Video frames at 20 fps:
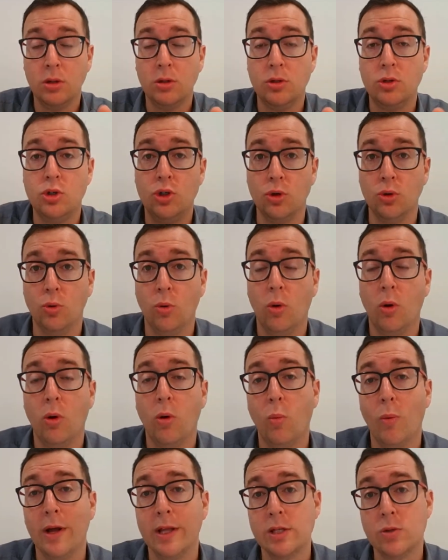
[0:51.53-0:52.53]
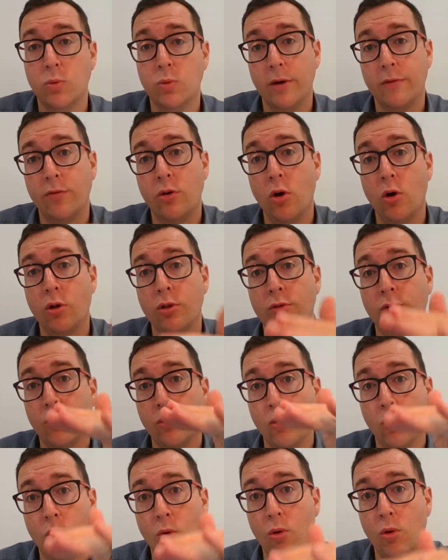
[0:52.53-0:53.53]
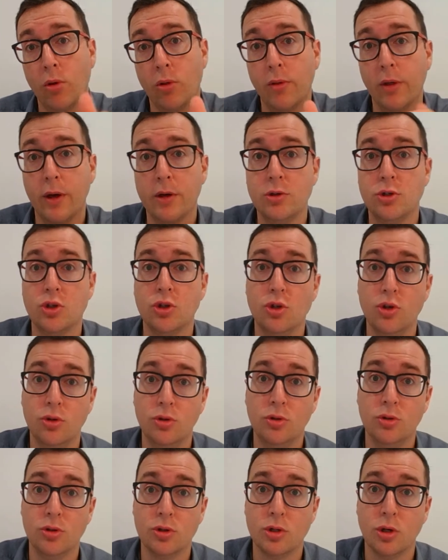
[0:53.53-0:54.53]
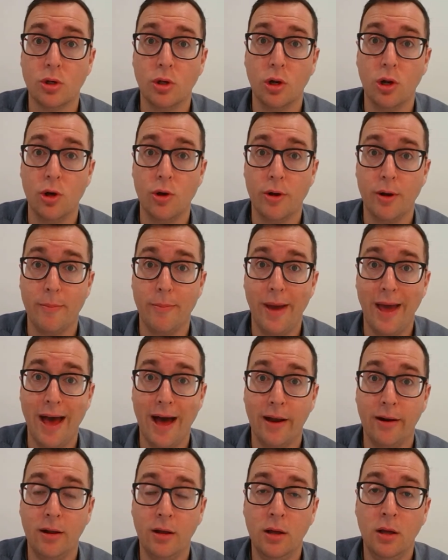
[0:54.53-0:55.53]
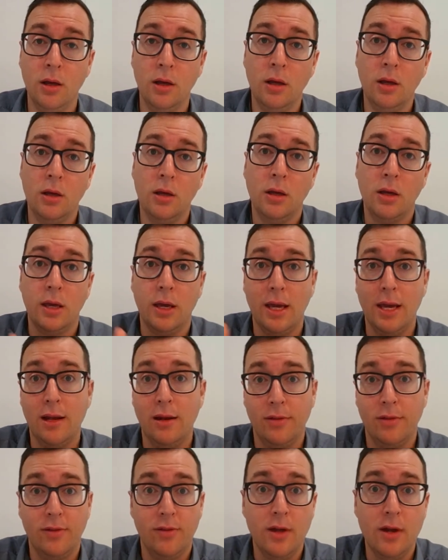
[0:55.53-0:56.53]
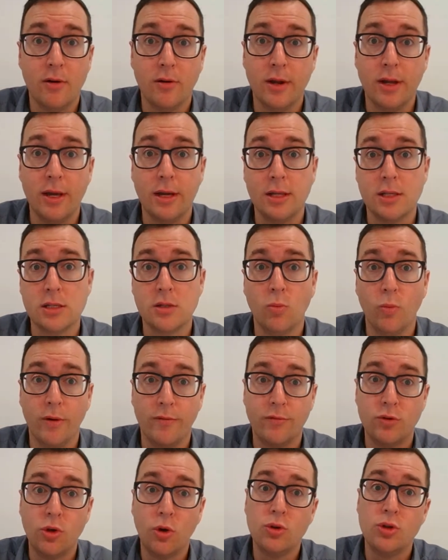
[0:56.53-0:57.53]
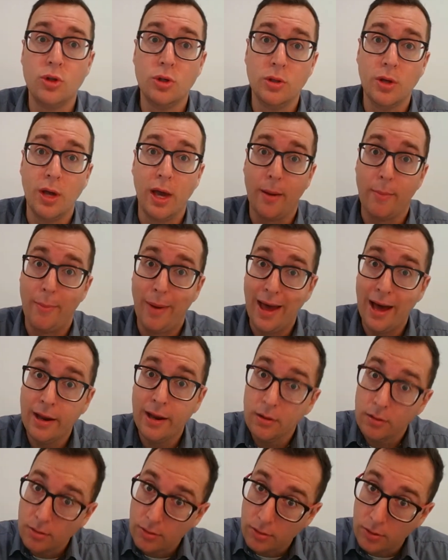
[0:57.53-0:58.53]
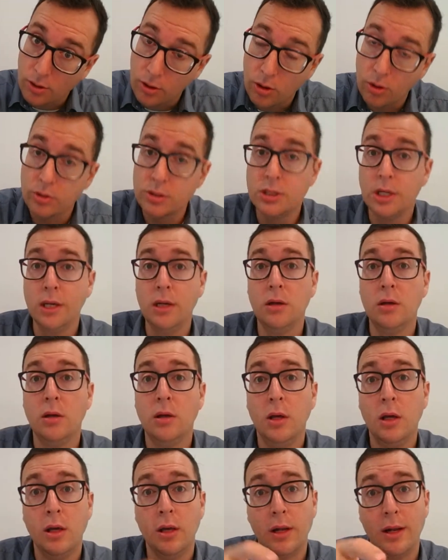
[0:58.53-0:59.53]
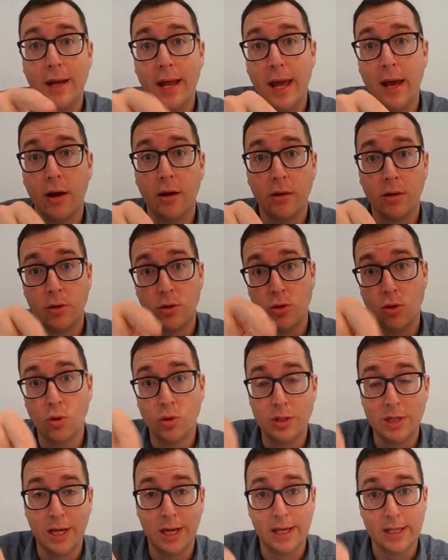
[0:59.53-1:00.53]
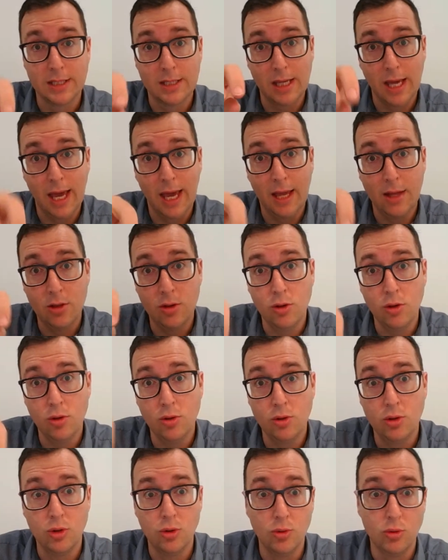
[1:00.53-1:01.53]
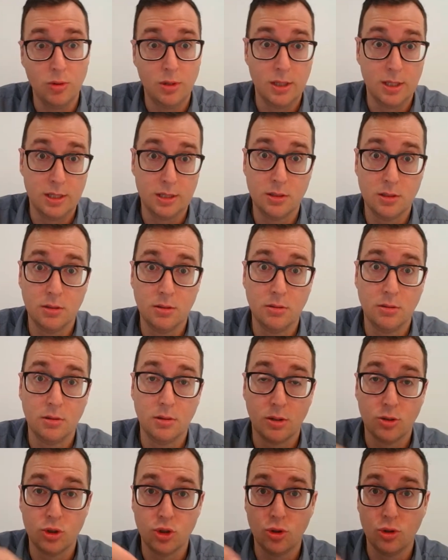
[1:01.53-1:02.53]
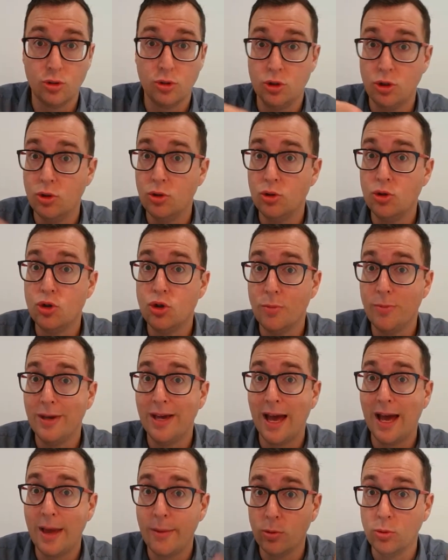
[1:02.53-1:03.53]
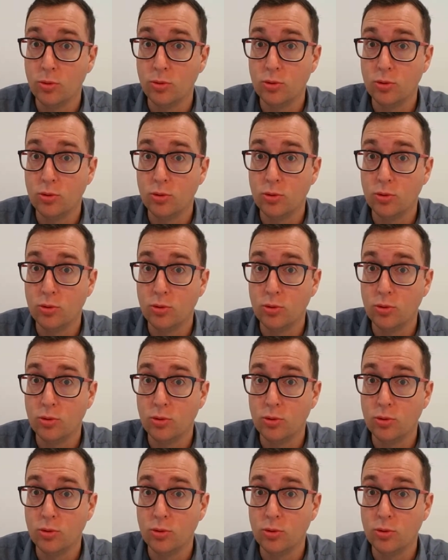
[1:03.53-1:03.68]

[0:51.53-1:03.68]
do once we've gone through all of those students learn about. In theory, we've taught you about the content. Now, your test, can you do this? Students should be able